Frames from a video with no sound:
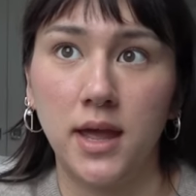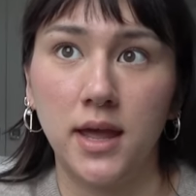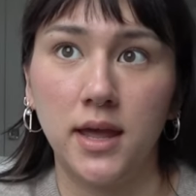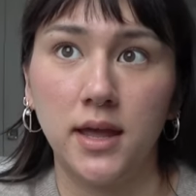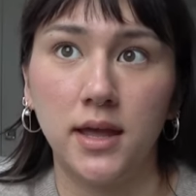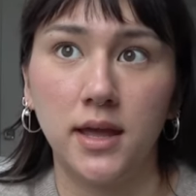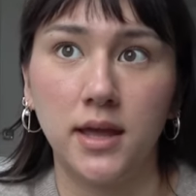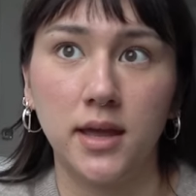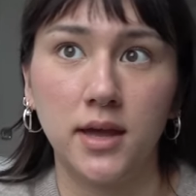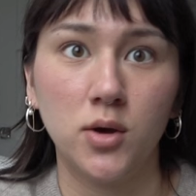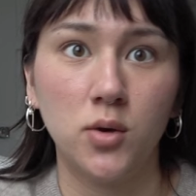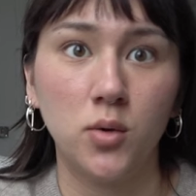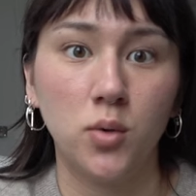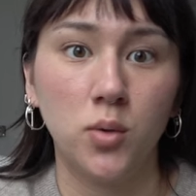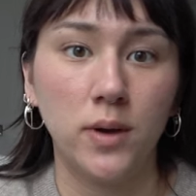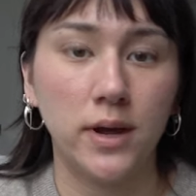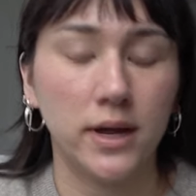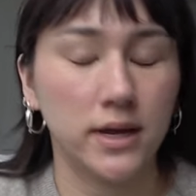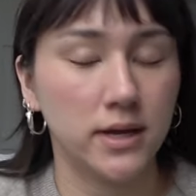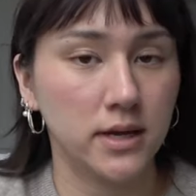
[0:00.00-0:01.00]
a
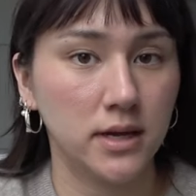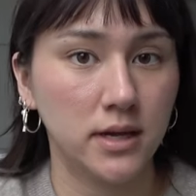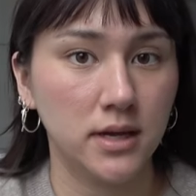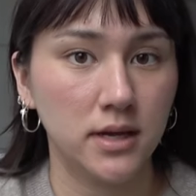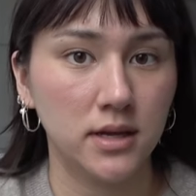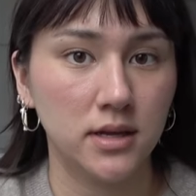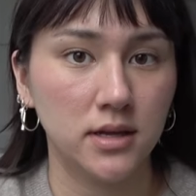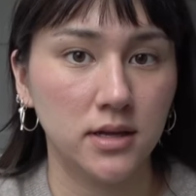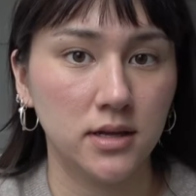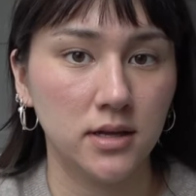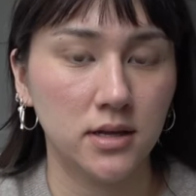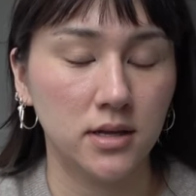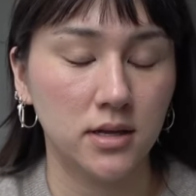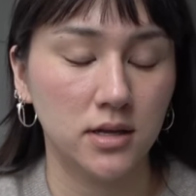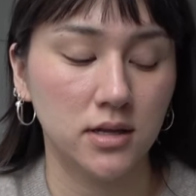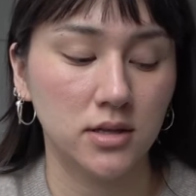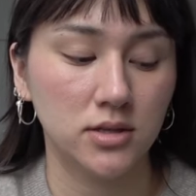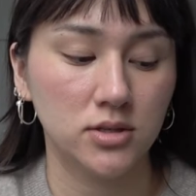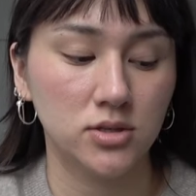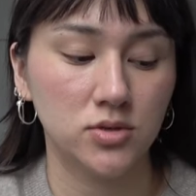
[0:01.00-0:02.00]
quick
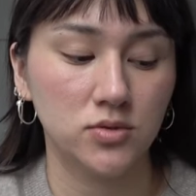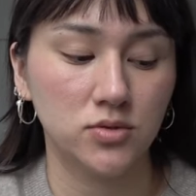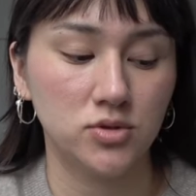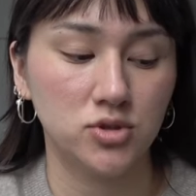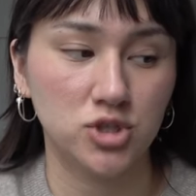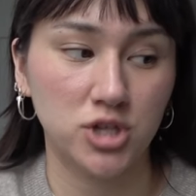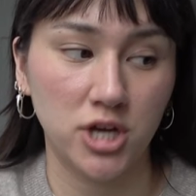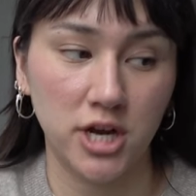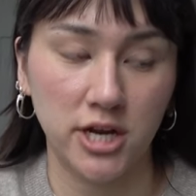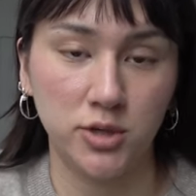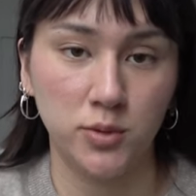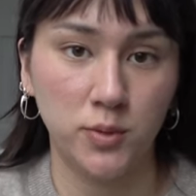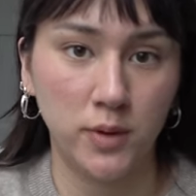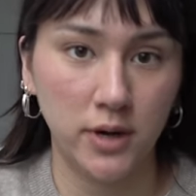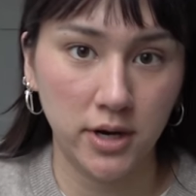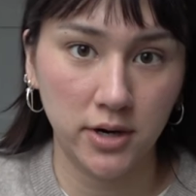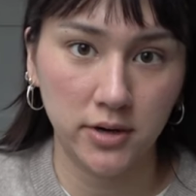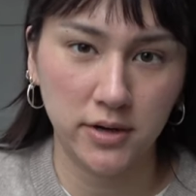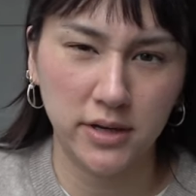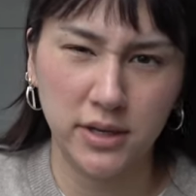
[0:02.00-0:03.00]

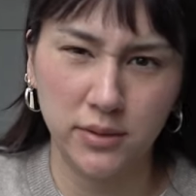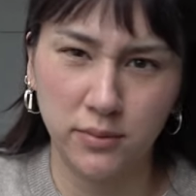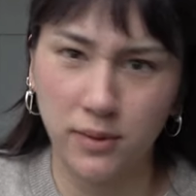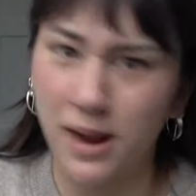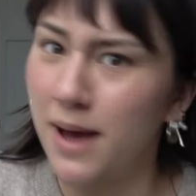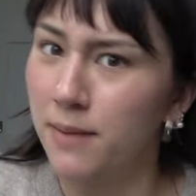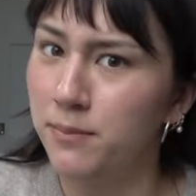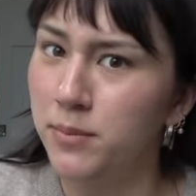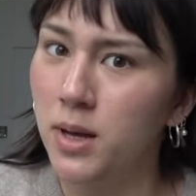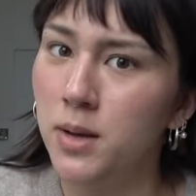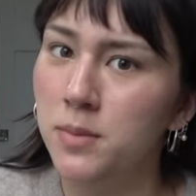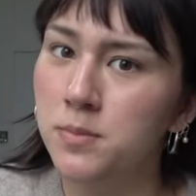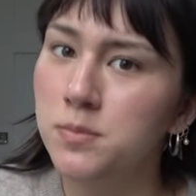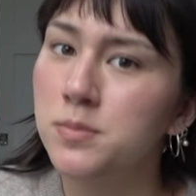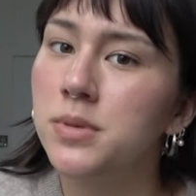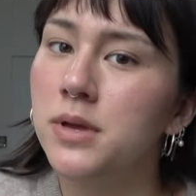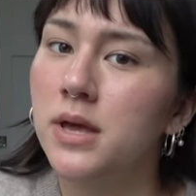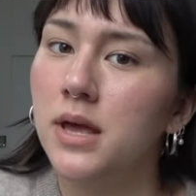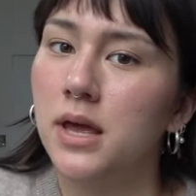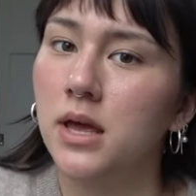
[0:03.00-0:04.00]
January
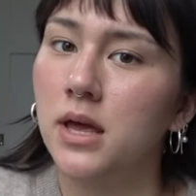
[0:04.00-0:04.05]
wrap-up,